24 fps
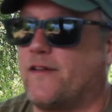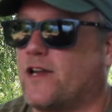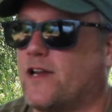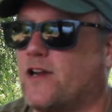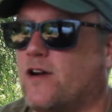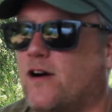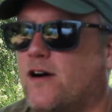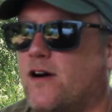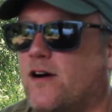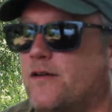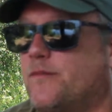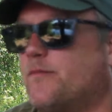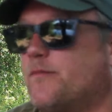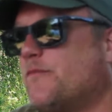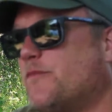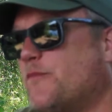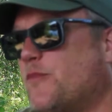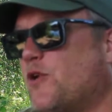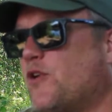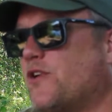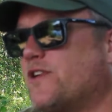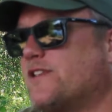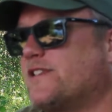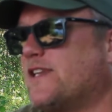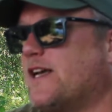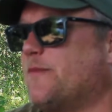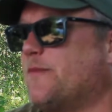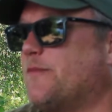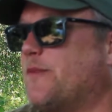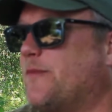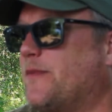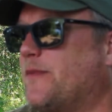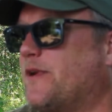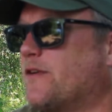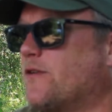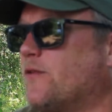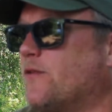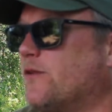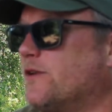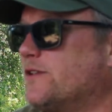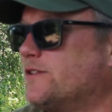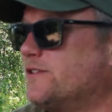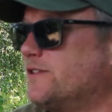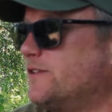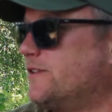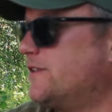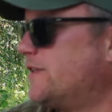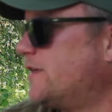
the car, and the boys helping me of course. And